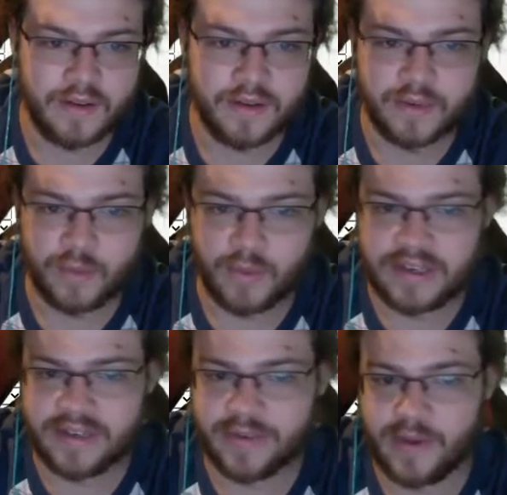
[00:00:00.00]

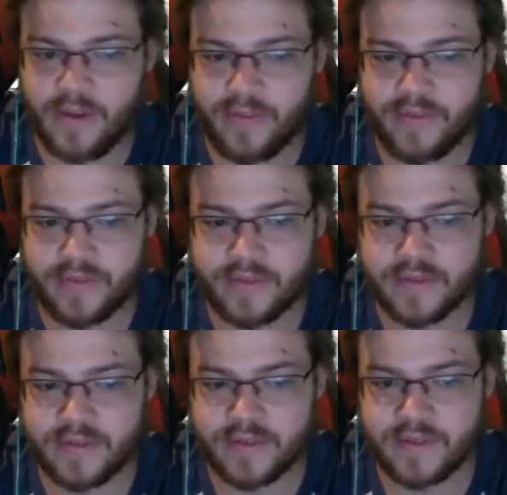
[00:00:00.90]
2012
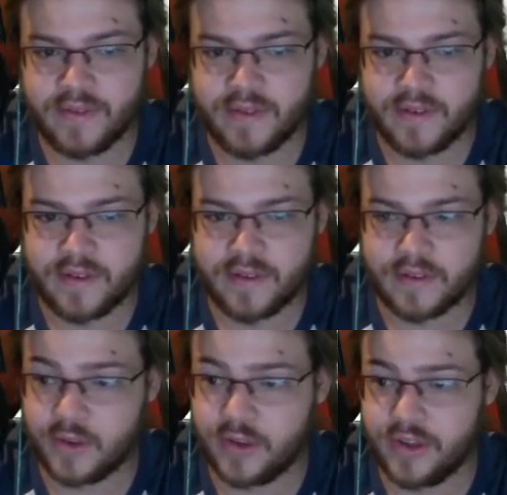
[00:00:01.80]
was
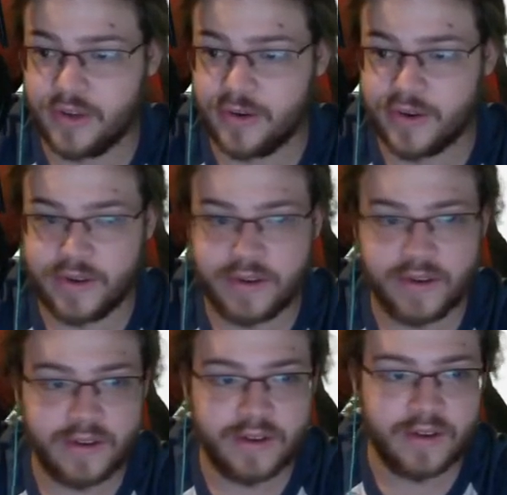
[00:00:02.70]
a good year.
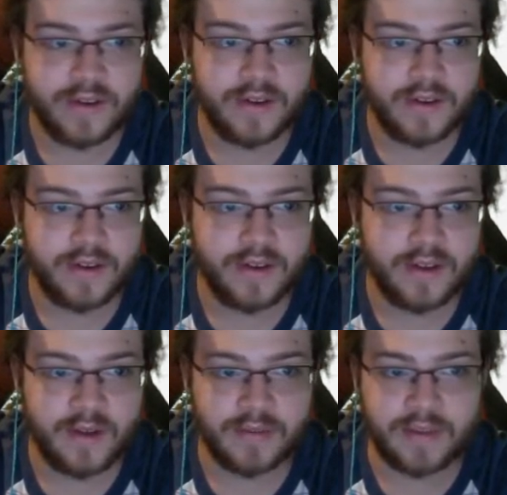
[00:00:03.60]

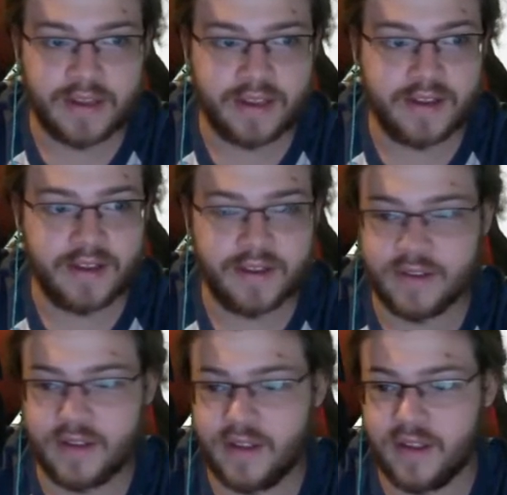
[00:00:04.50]
I'm kidding.
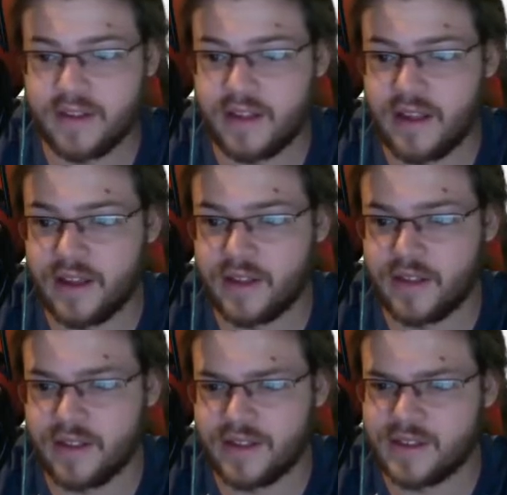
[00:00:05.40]
Isn't that like,
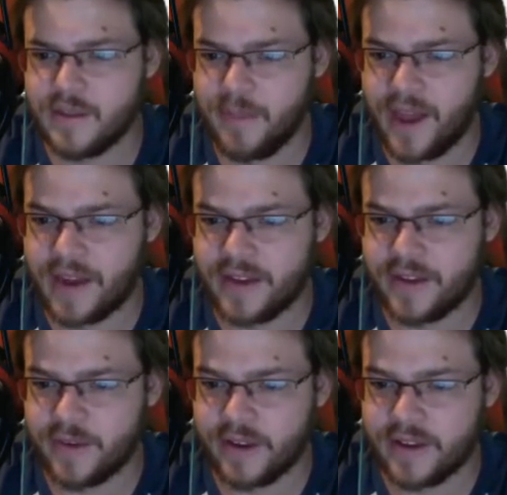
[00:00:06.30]
that's the bad
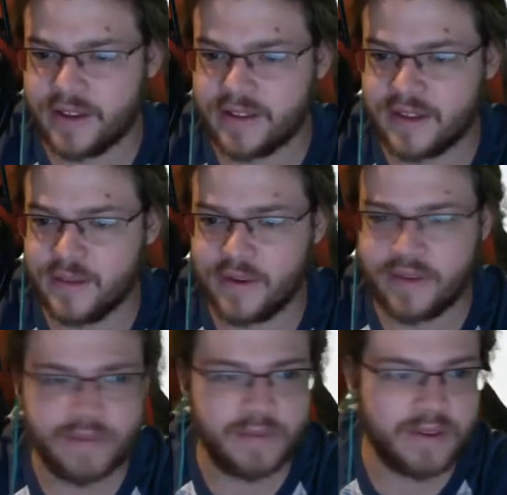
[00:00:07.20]
year, right? That's like what
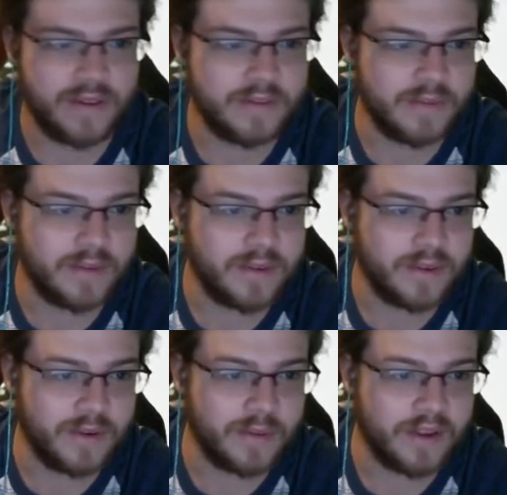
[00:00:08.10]
everyone calls it bad.
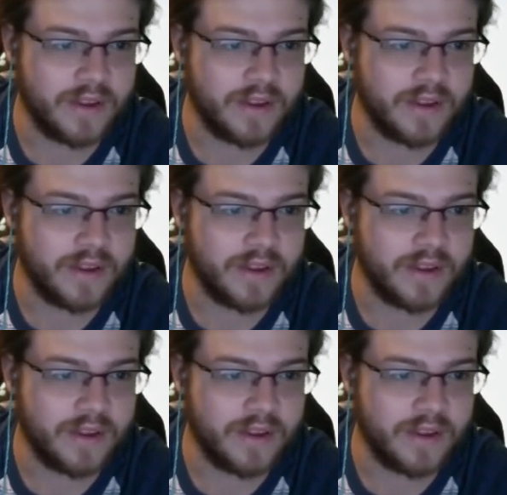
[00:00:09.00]
Anyway,